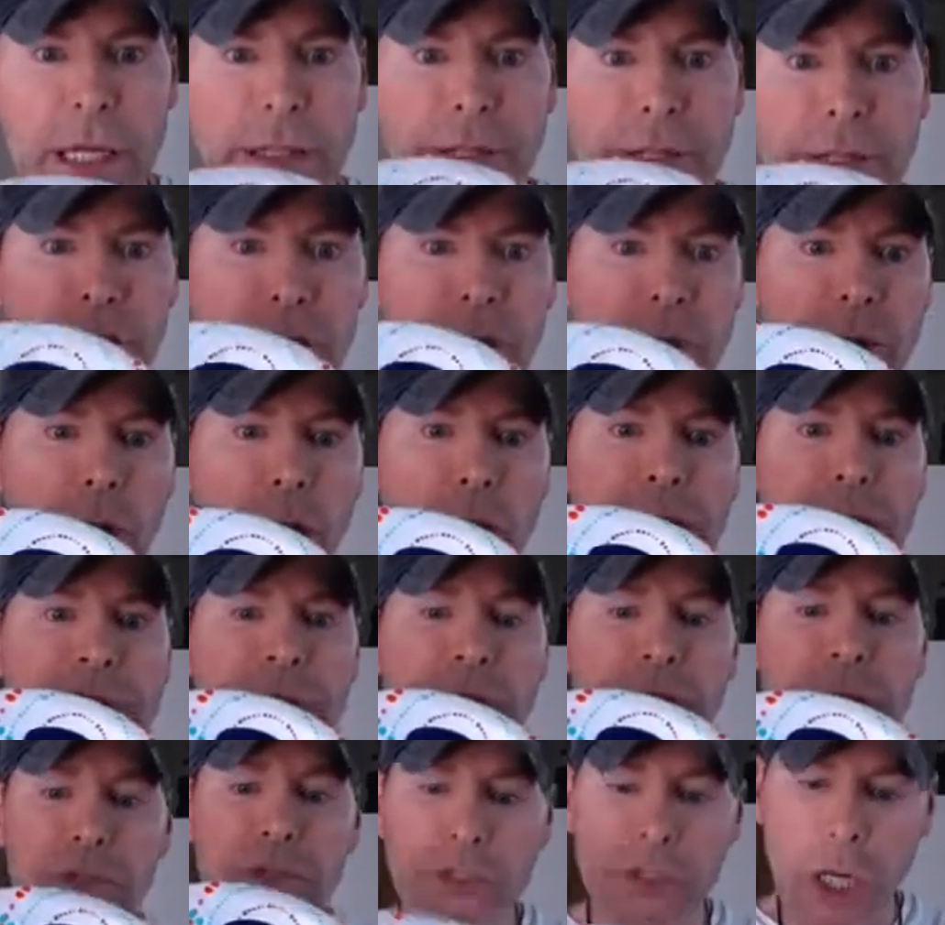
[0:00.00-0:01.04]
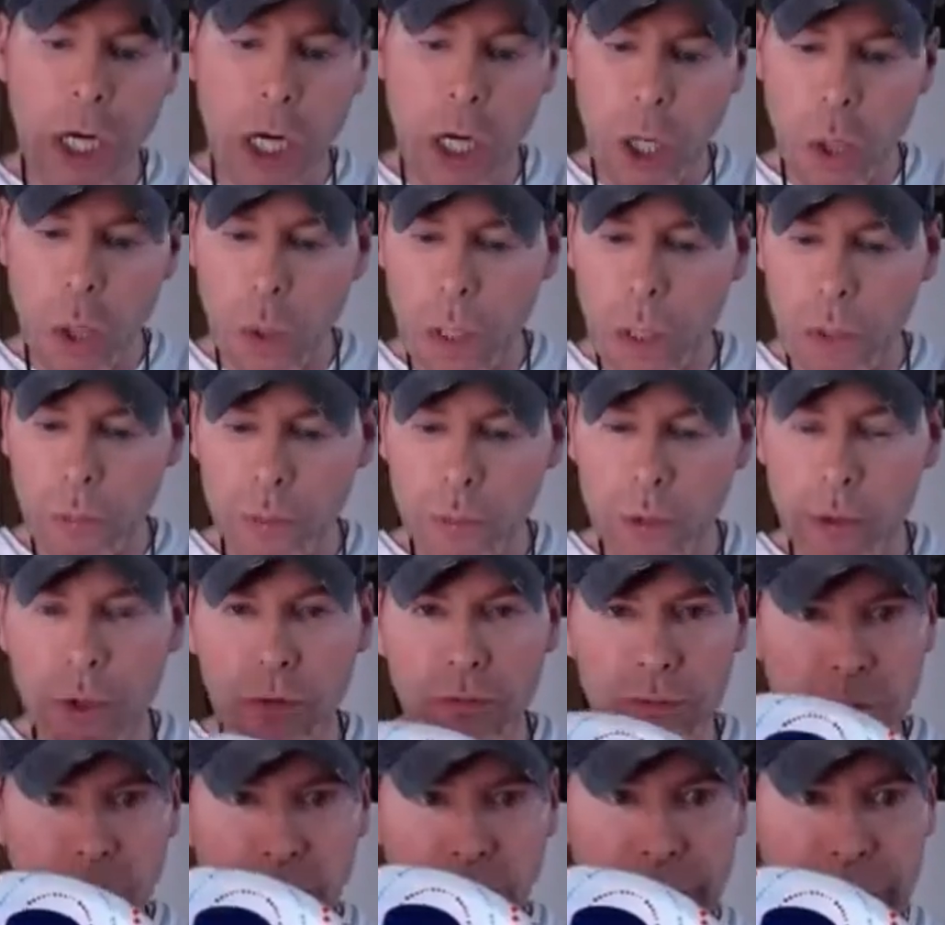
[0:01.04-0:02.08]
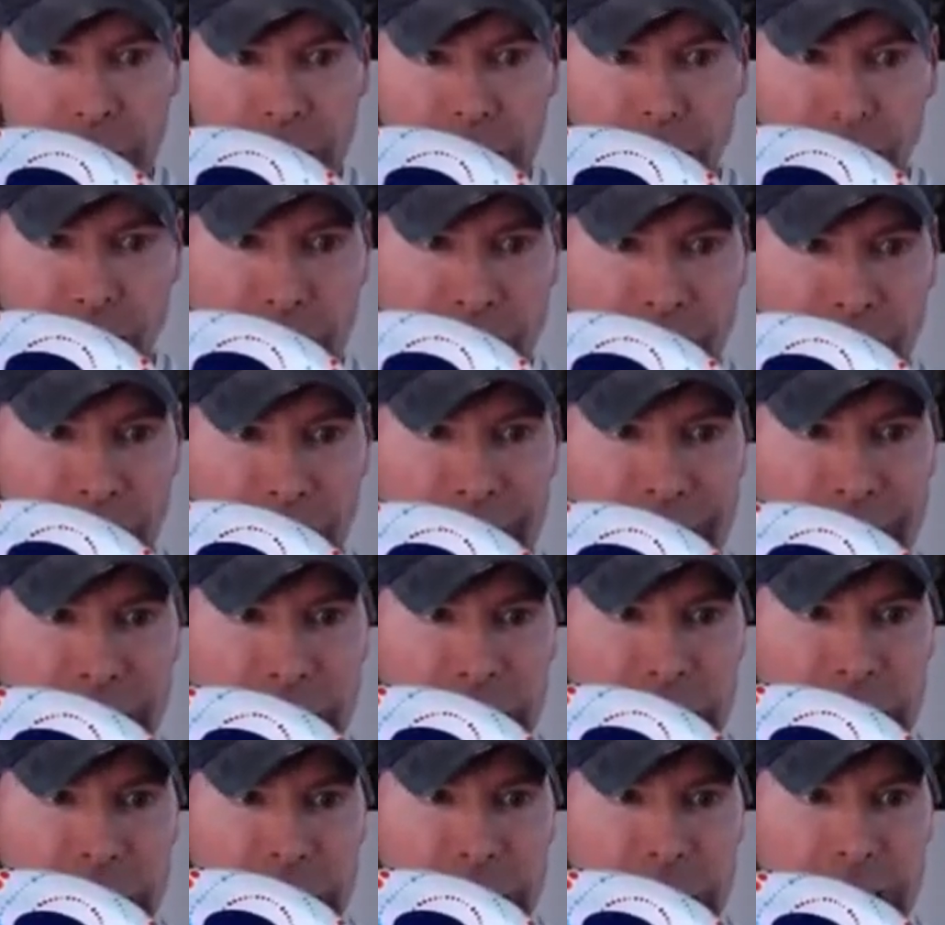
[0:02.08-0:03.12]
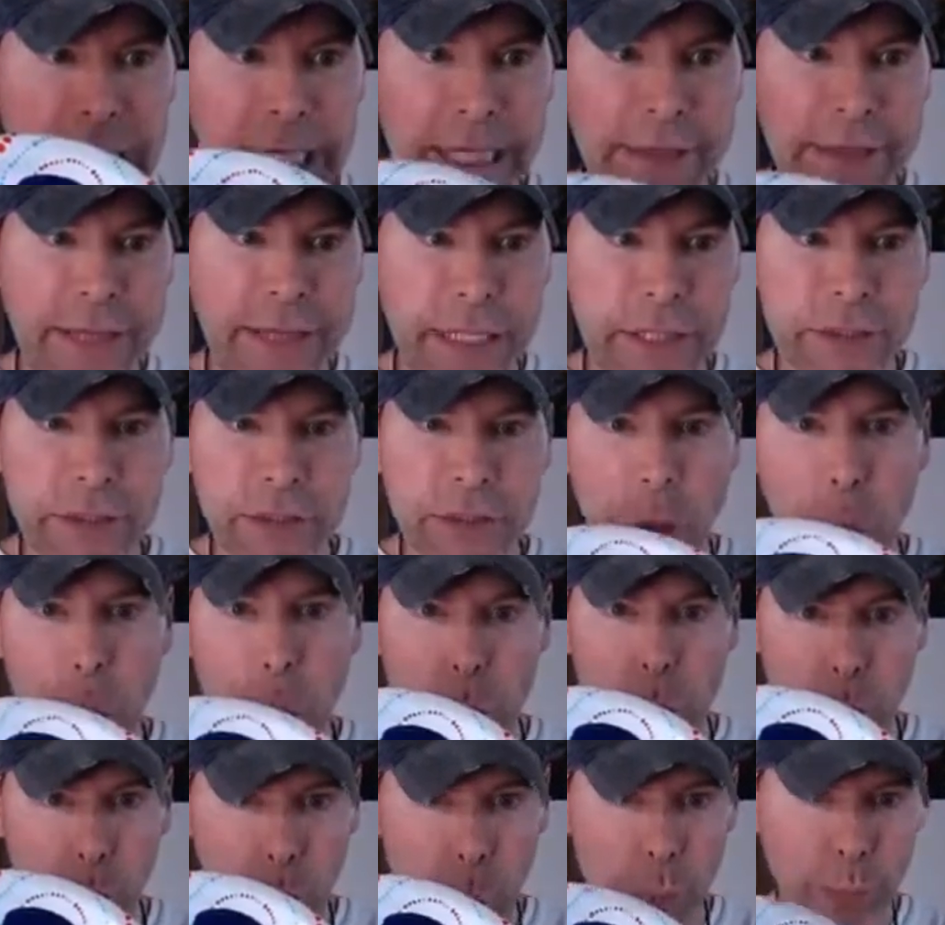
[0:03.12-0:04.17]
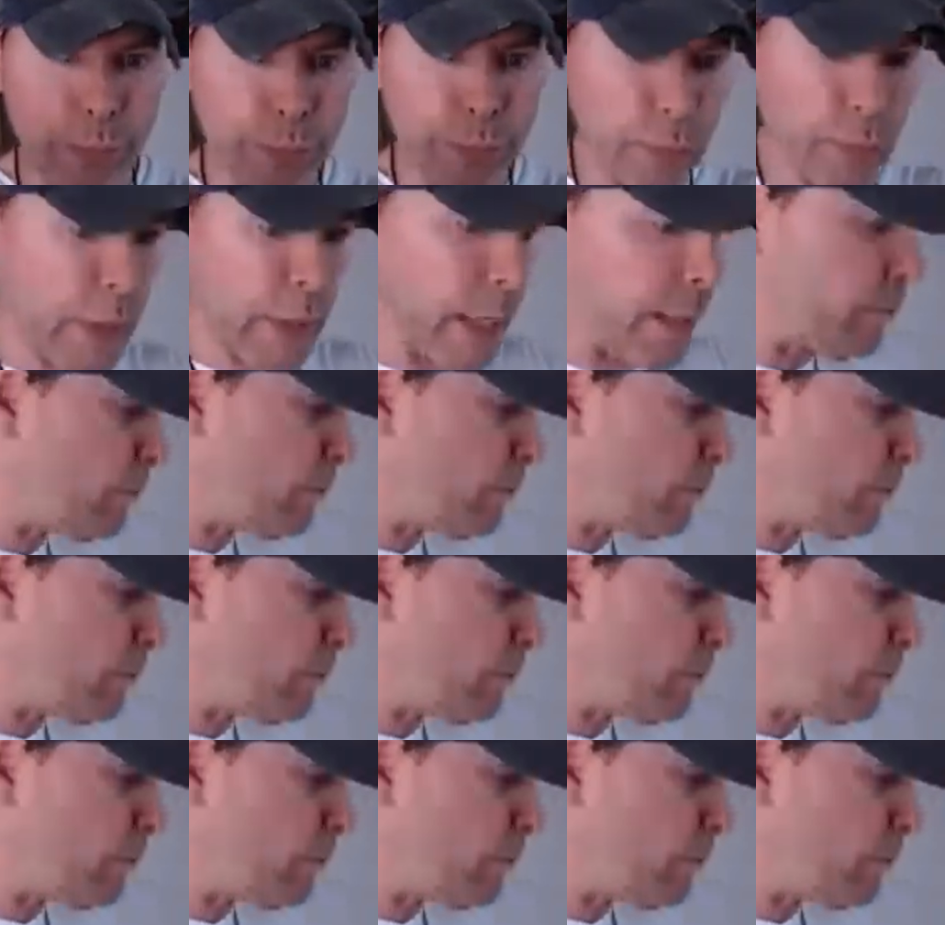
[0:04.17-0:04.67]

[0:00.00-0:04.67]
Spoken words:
Now you'll notice there's no room to mix on my plate. Like there's no room, okay?